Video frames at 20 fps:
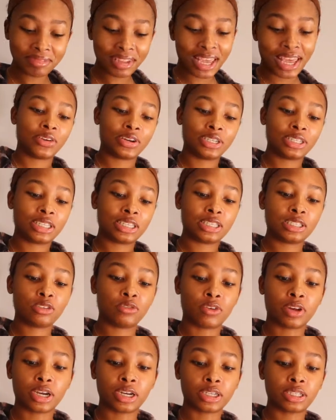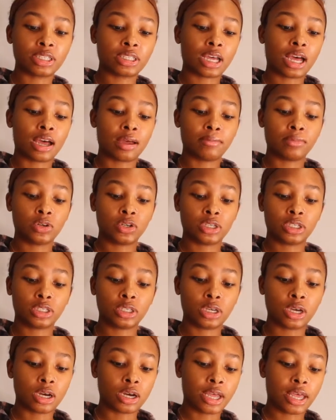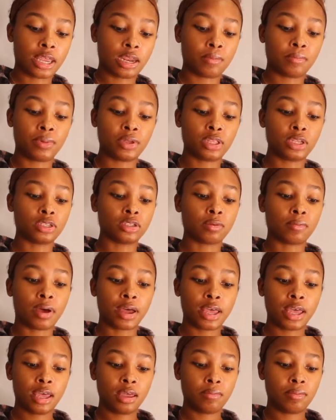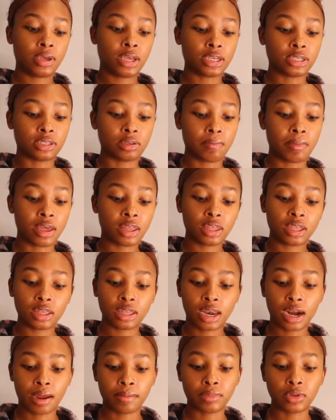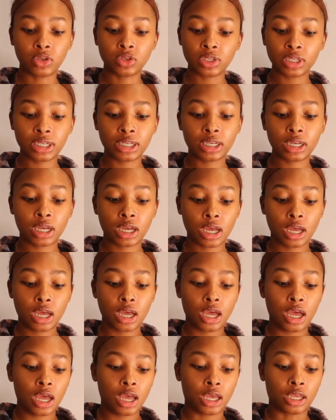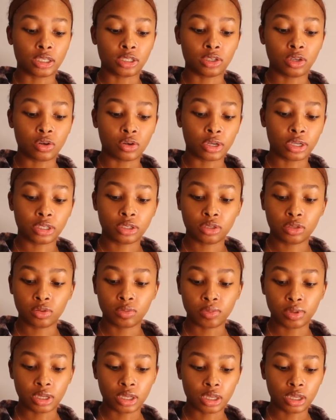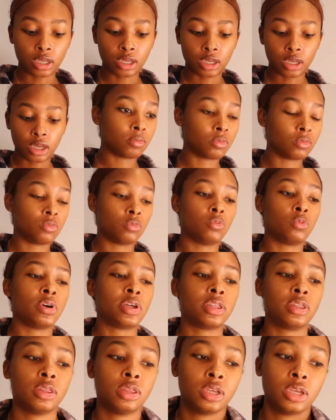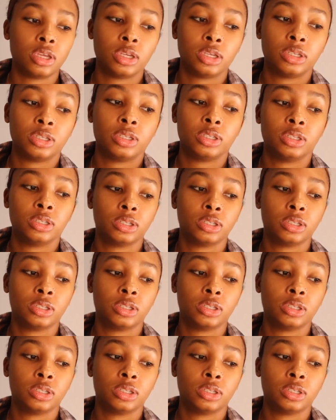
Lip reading: First things first, I'm going to go ahead and put this on my head, because the method that I'm using is going to be with this